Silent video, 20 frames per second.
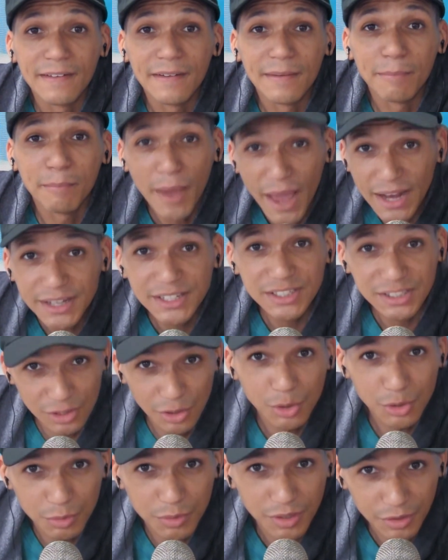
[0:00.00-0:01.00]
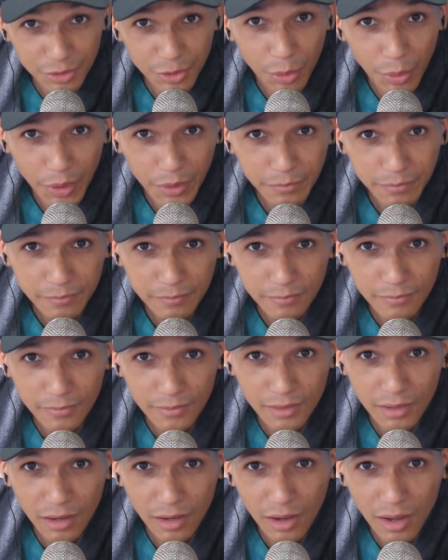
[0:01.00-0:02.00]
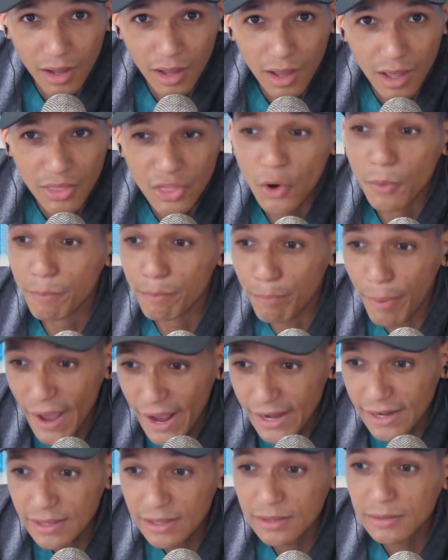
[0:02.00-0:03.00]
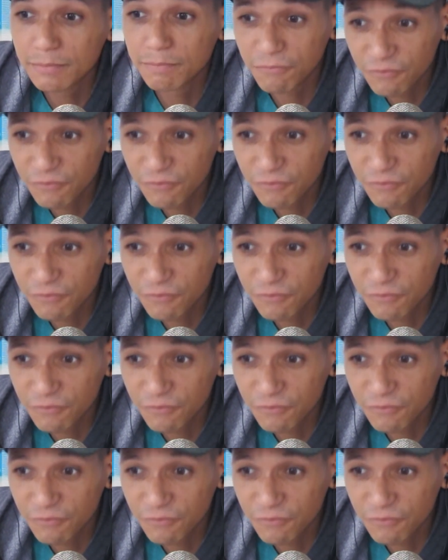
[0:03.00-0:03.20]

Magix knows what they're doing. They're baiting